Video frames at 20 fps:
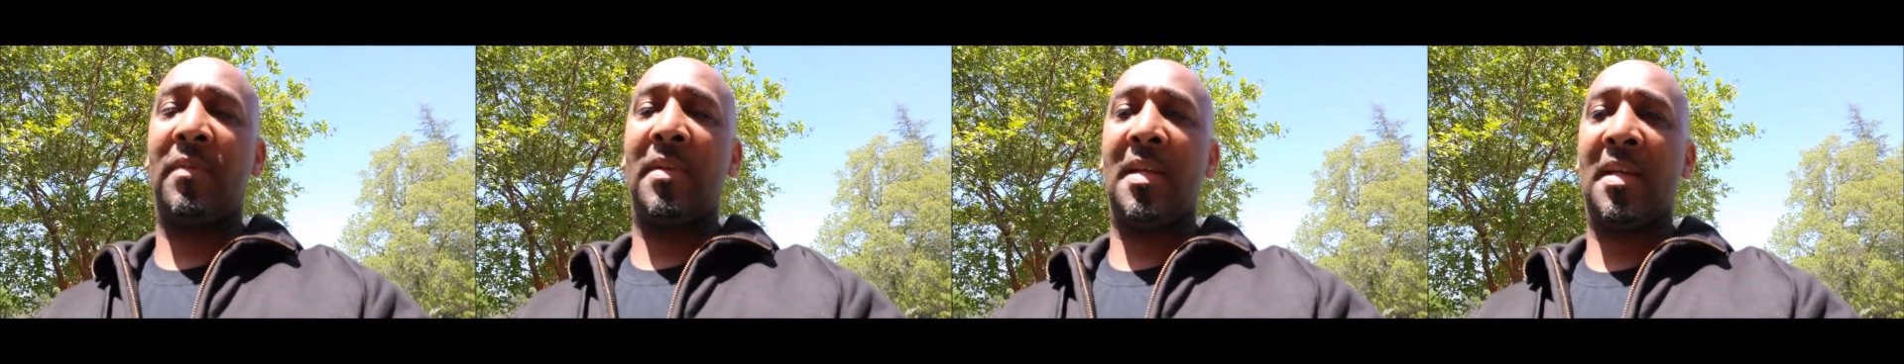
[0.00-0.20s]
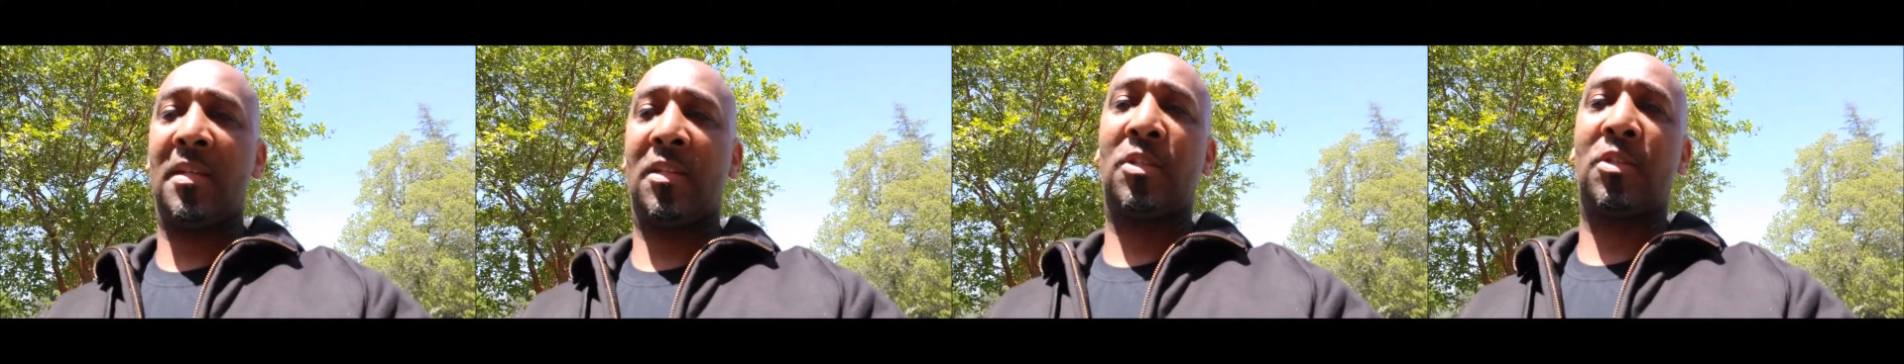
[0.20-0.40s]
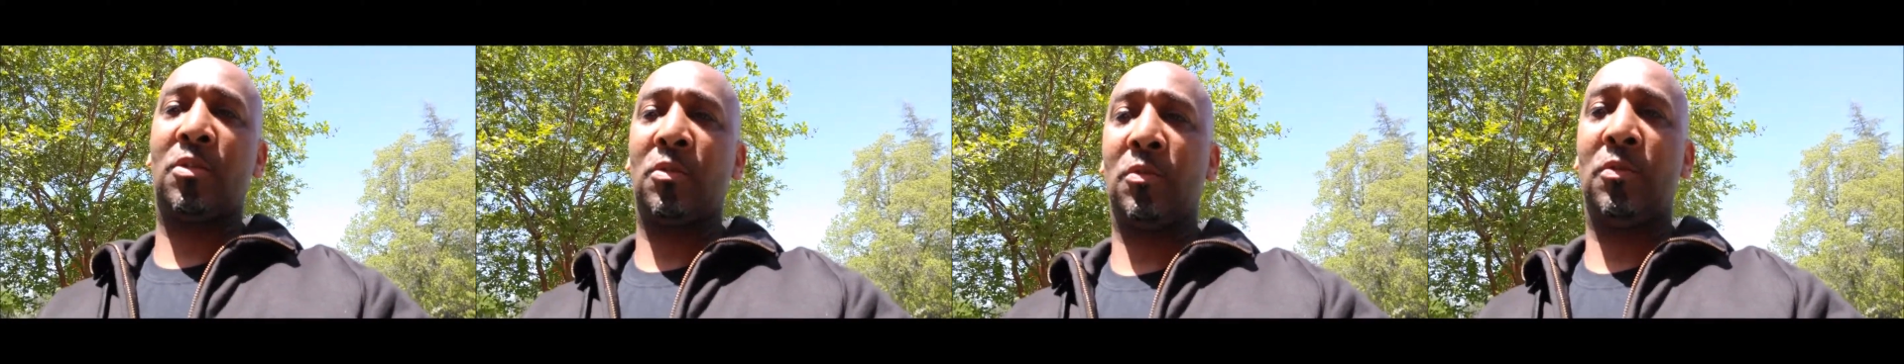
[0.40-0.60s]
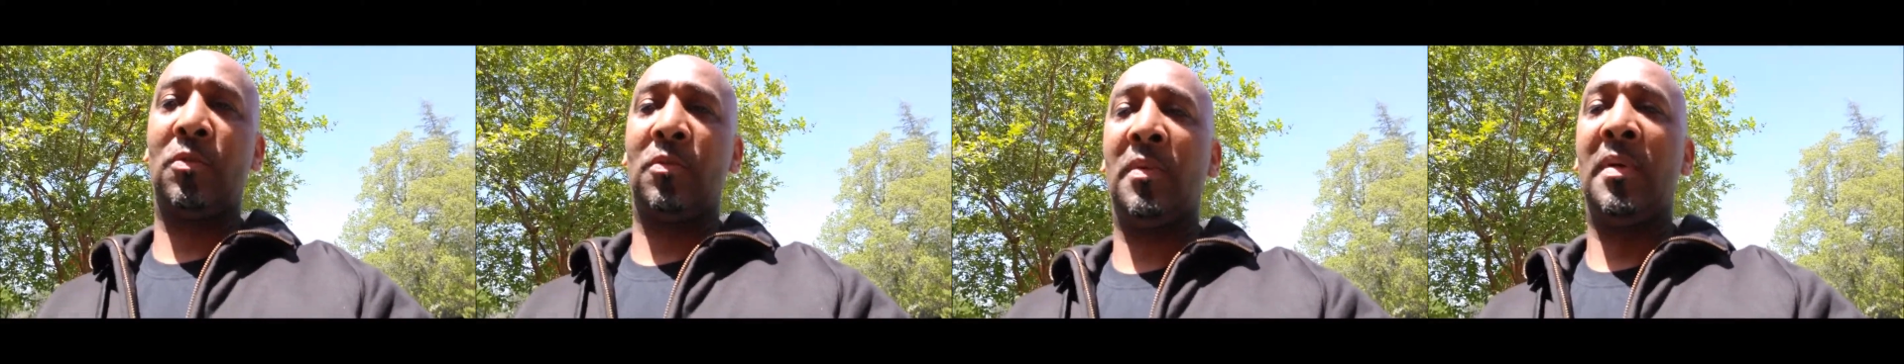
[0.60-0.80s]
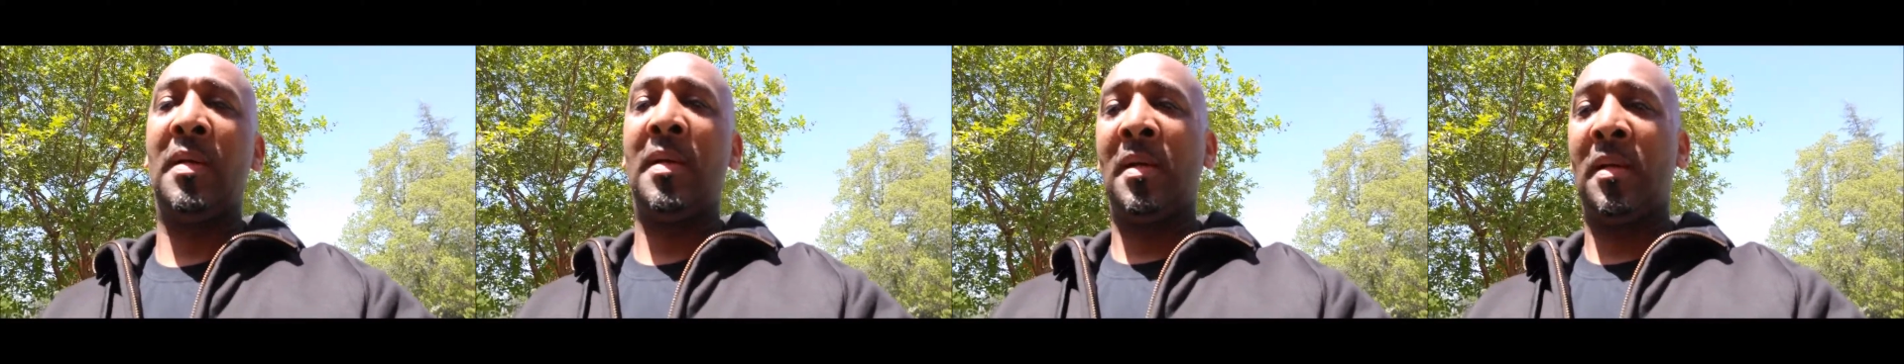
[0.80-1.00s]
is
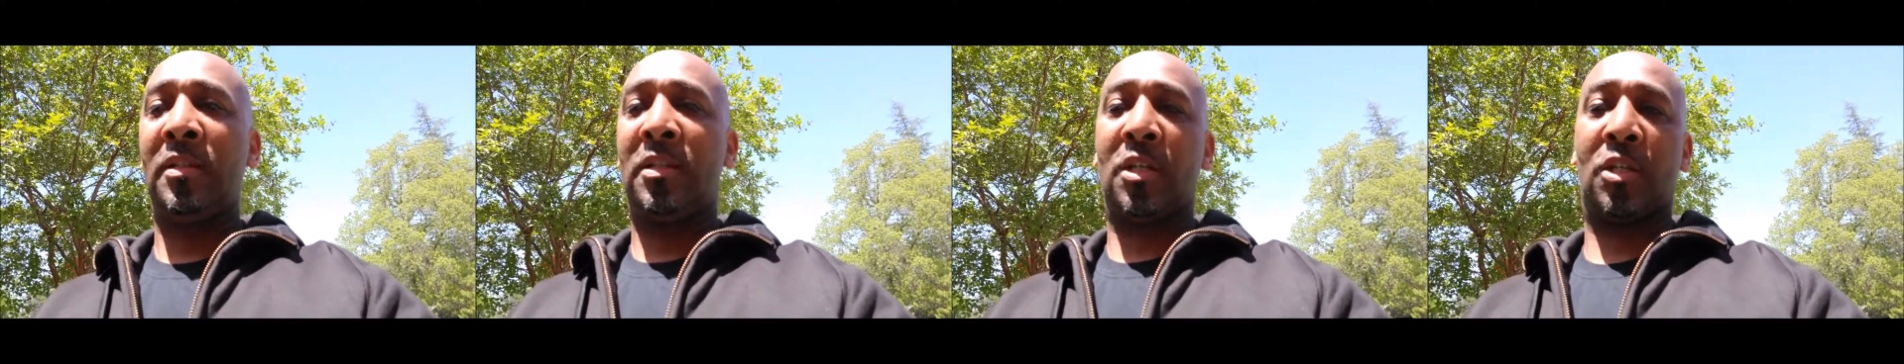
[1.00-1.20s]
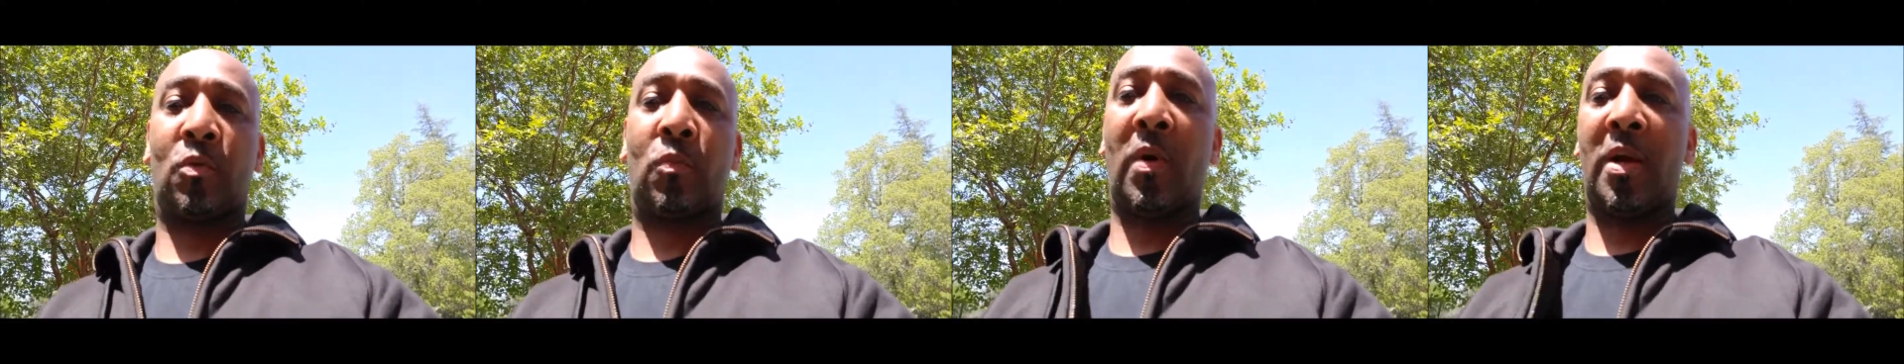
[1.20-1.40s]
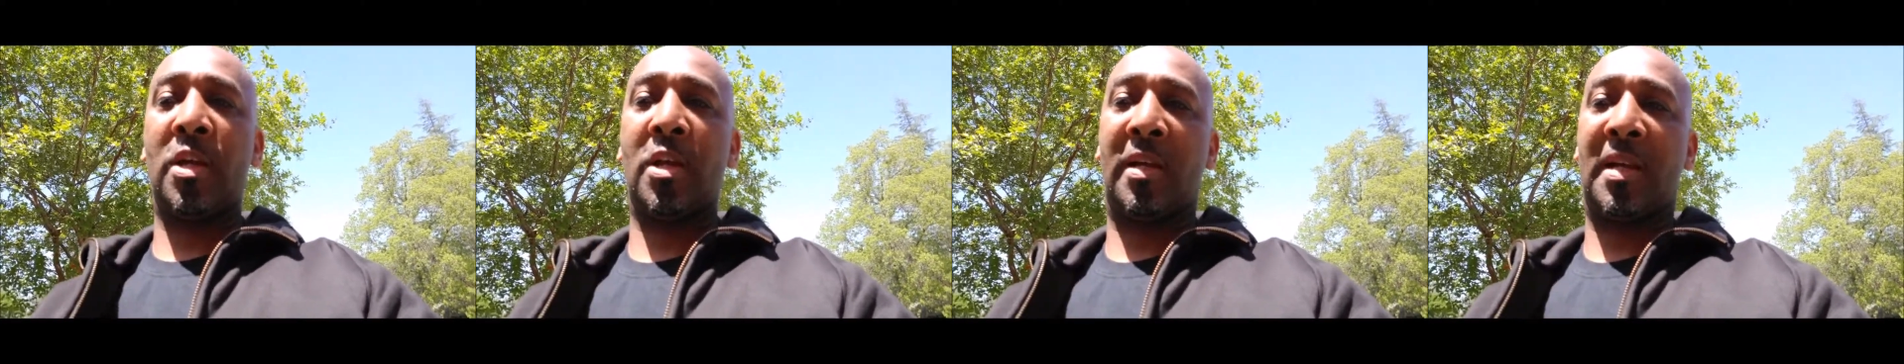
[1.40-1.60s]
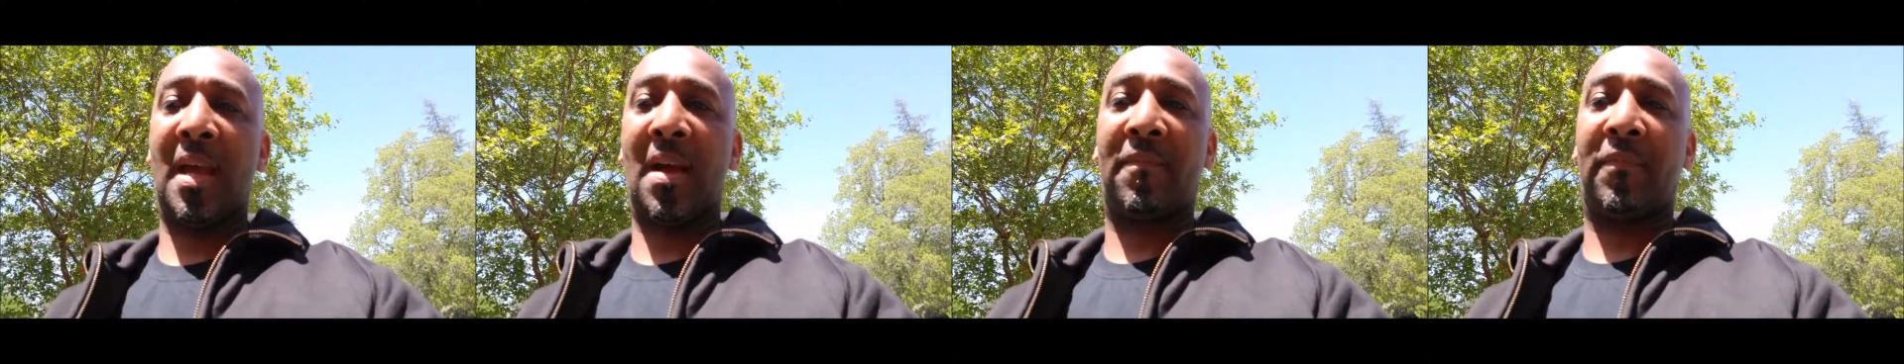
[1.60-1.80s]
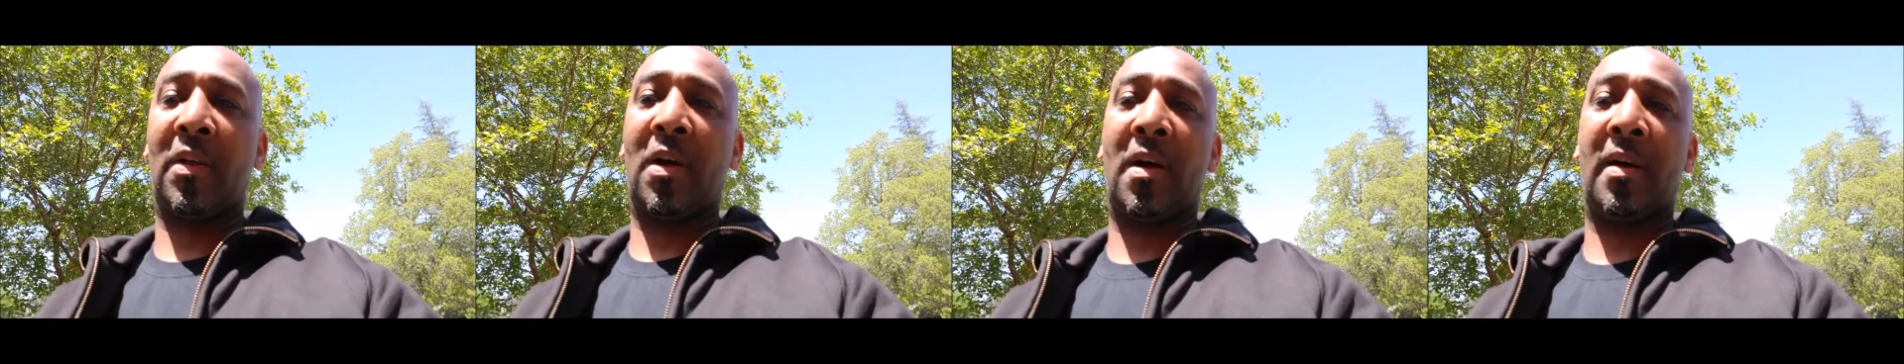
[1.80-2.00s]
to just wear your
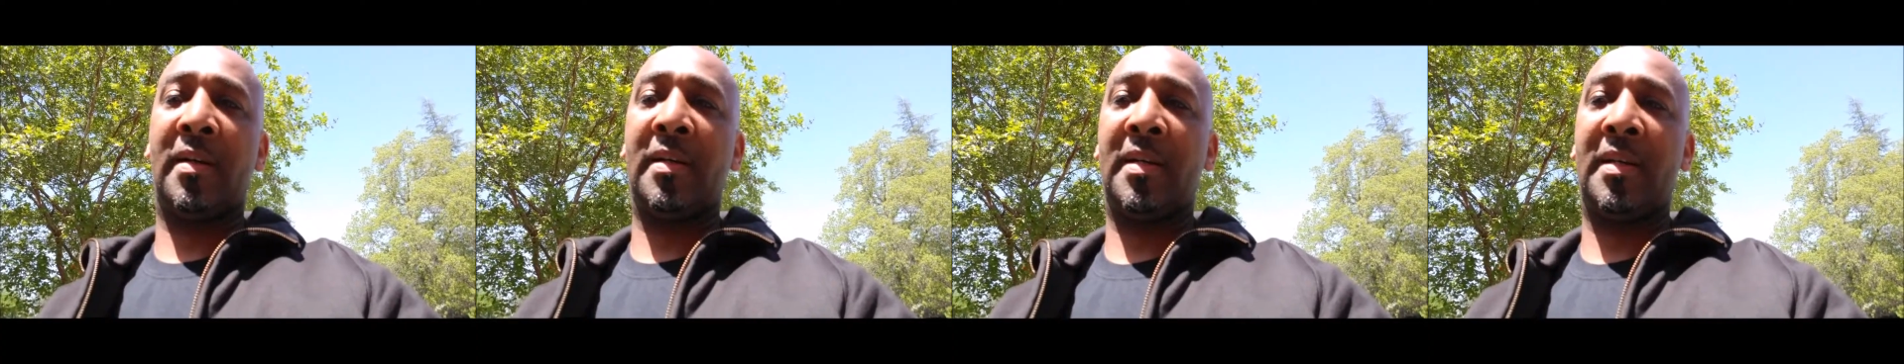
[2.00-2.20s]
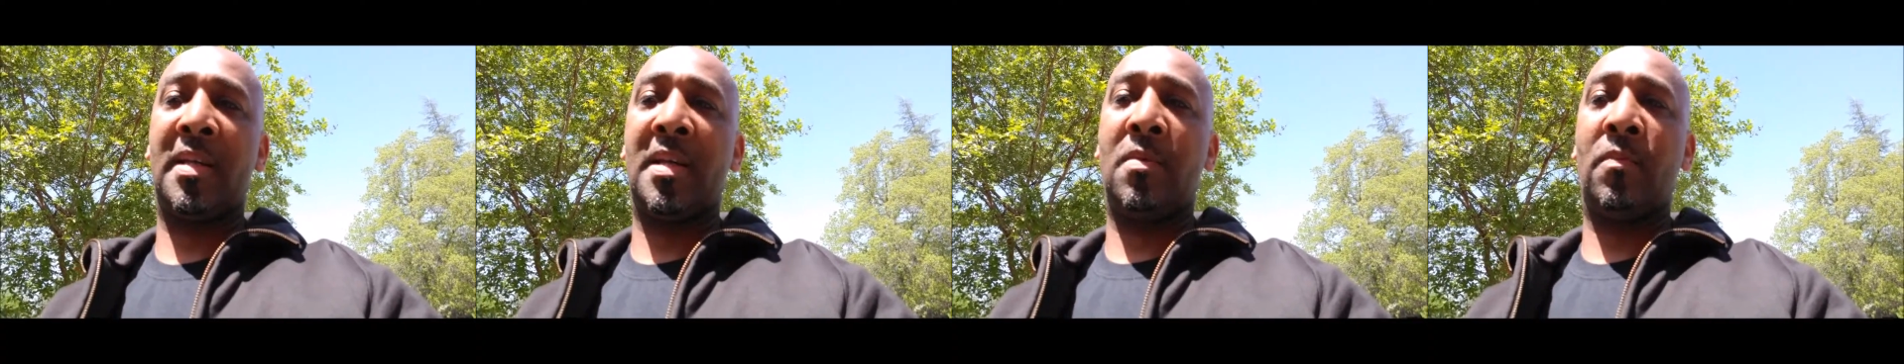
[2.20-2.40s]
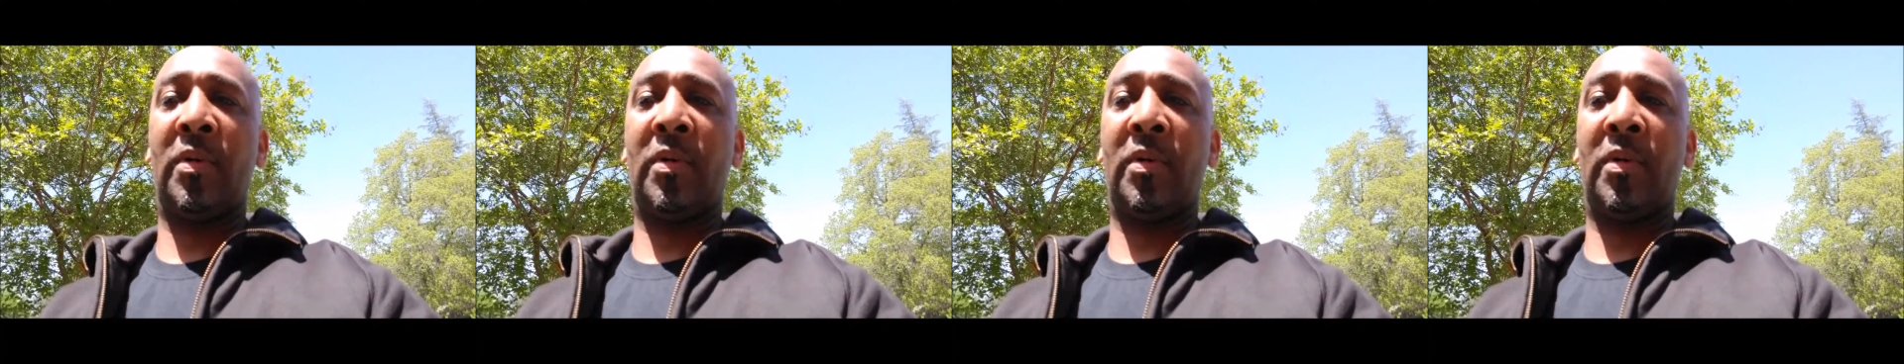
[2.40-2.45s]
Kevlar hoodie